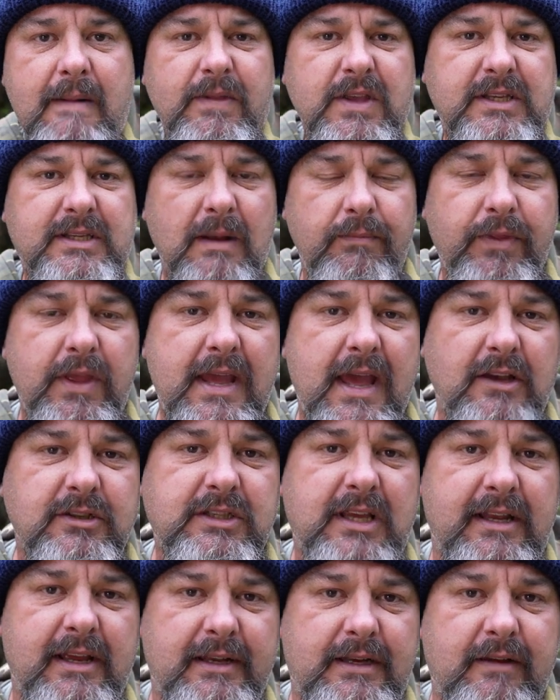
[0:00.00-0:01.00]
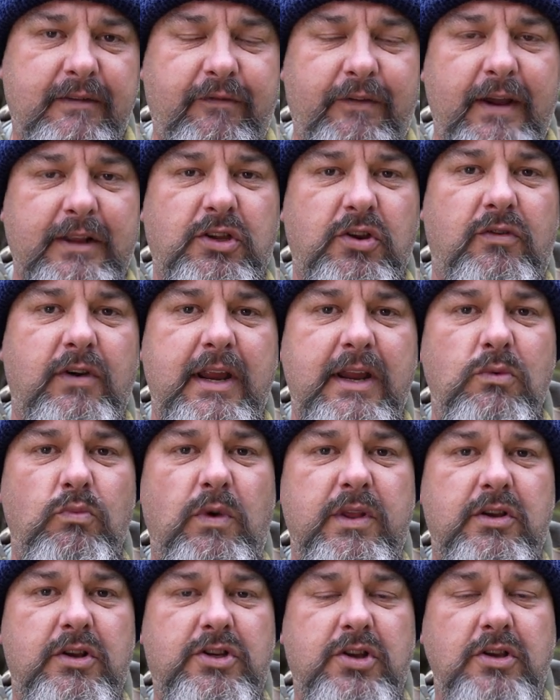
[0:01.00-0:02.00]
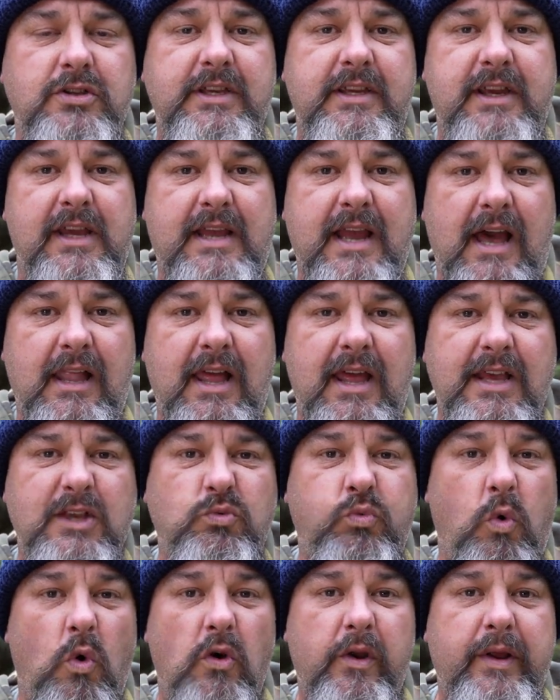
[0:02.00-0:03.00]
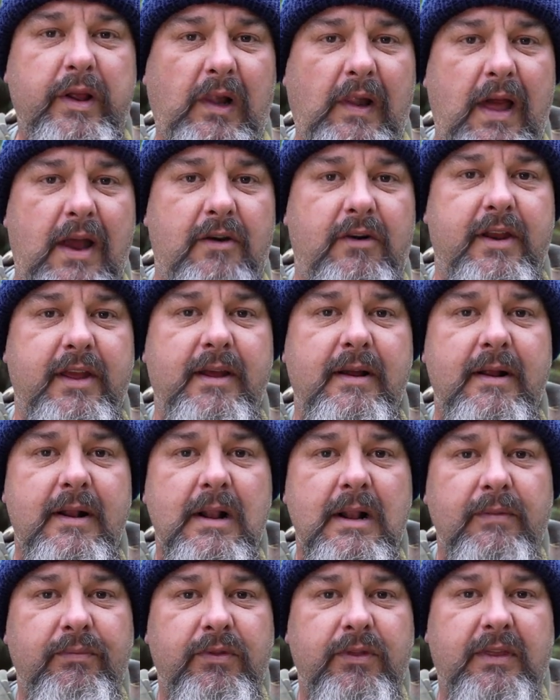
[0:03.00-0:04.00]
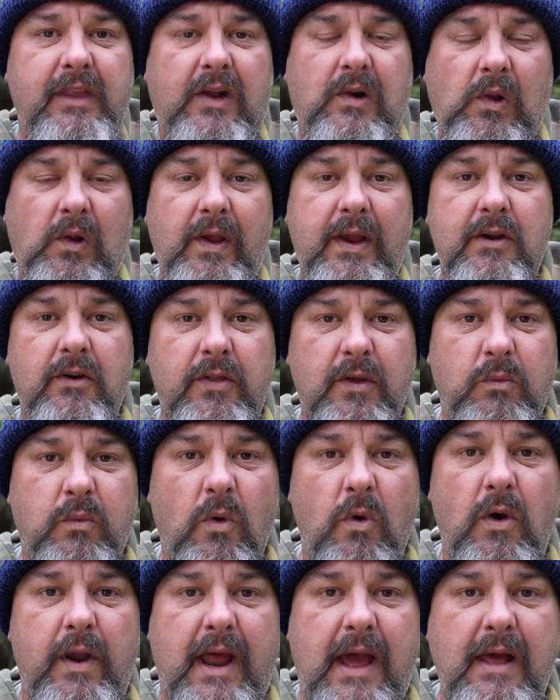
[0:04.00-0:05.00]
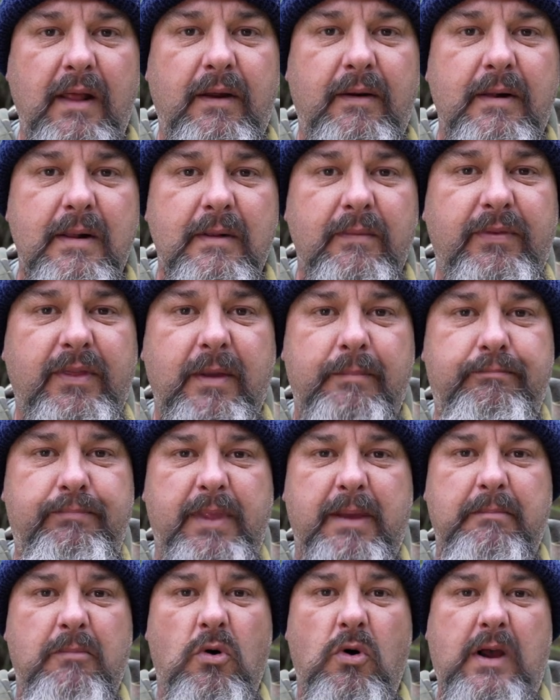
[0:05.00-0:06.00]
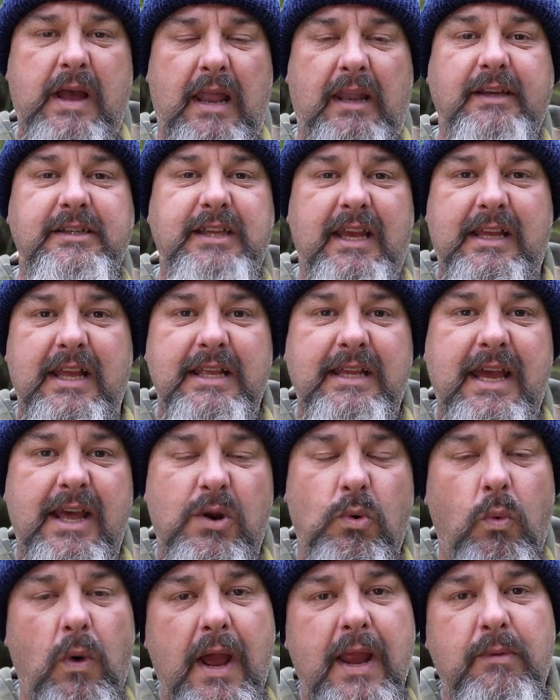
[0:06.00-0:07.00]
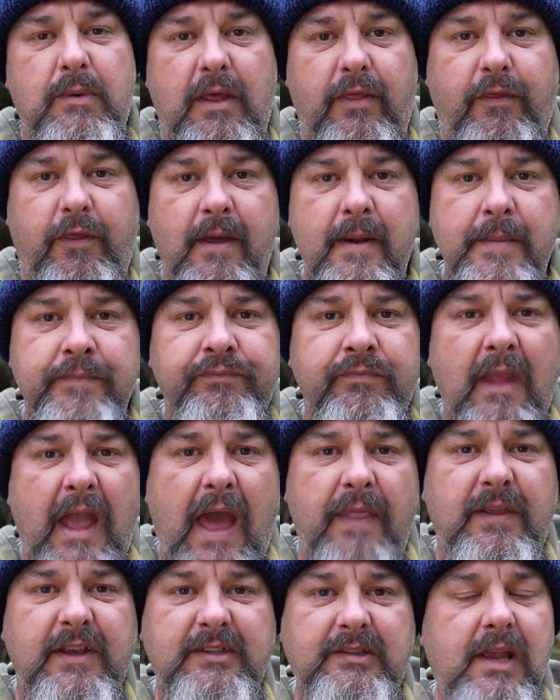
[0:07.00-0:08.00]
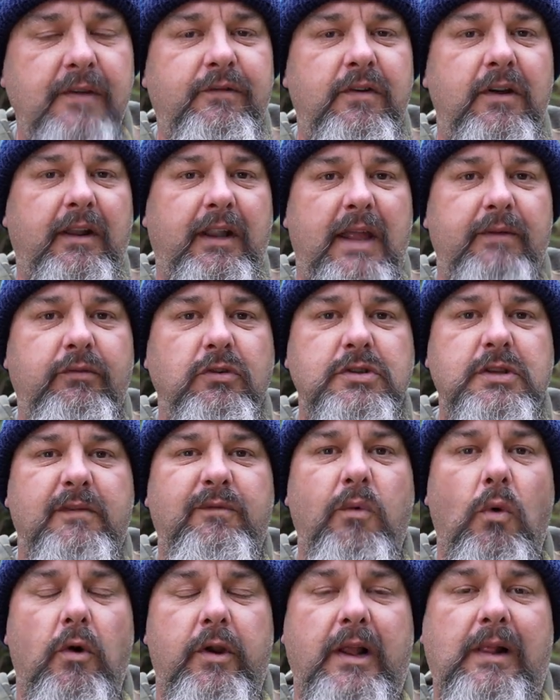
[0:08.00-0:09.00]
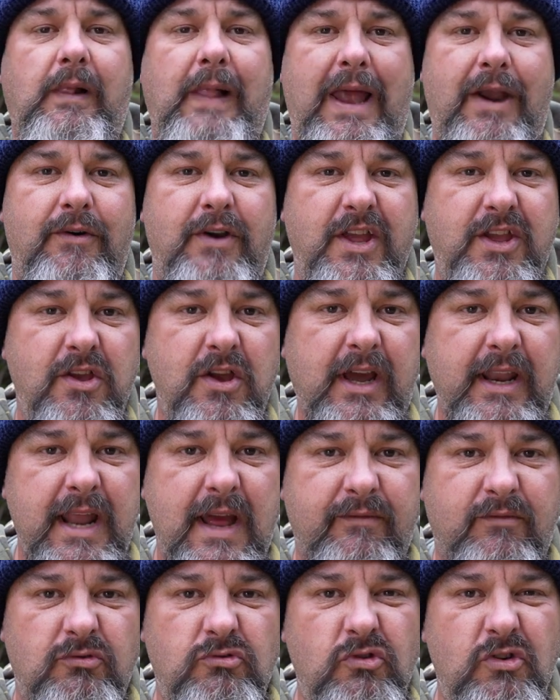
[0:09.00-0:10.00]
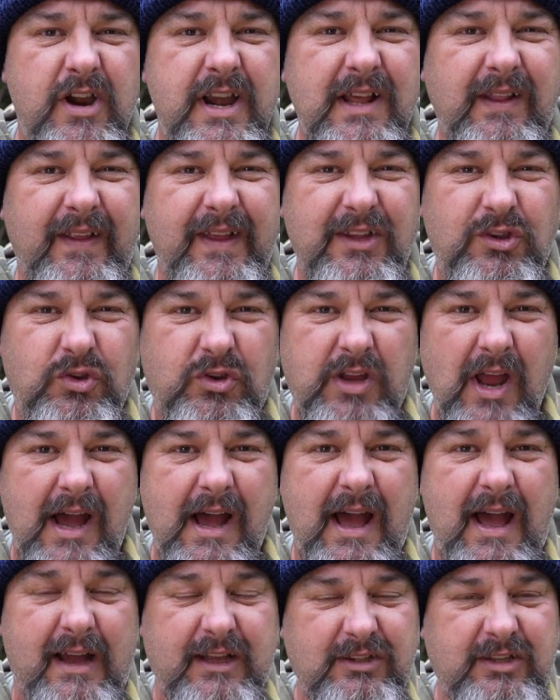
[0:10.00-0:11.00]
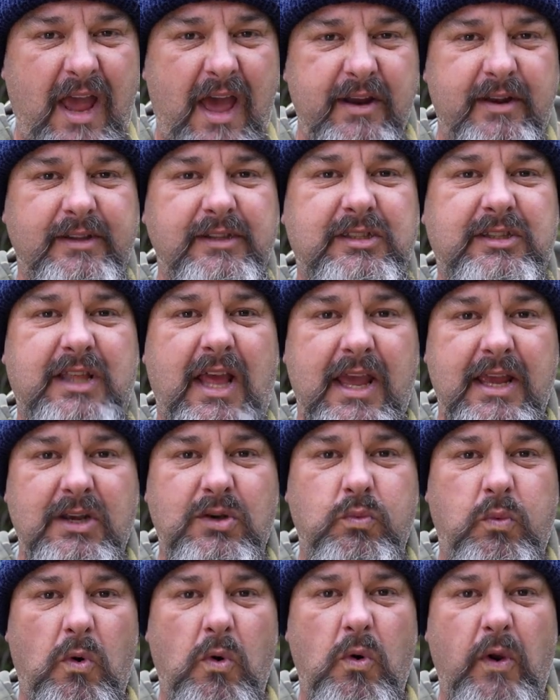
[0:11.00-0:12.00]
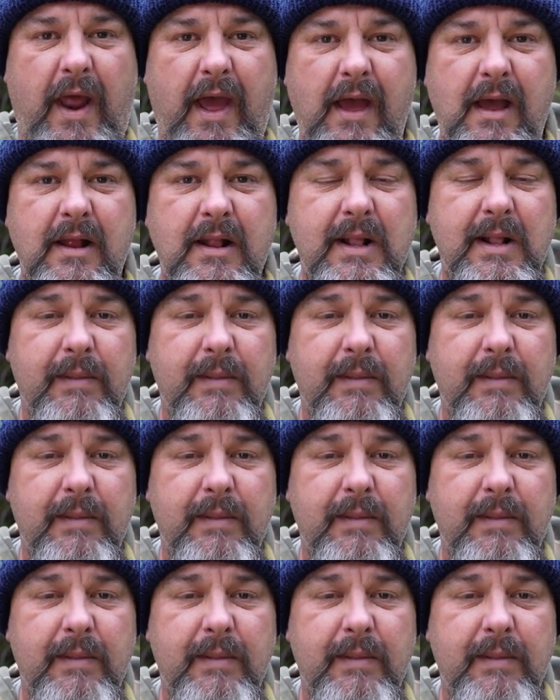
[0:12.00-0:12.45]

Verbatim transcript: Something else you need to factor in when you're choosing your colour is water clarity the clearer the water, the, the more colors you can get away with. And there's different levels of water clarity. You can have really dark tannin stained water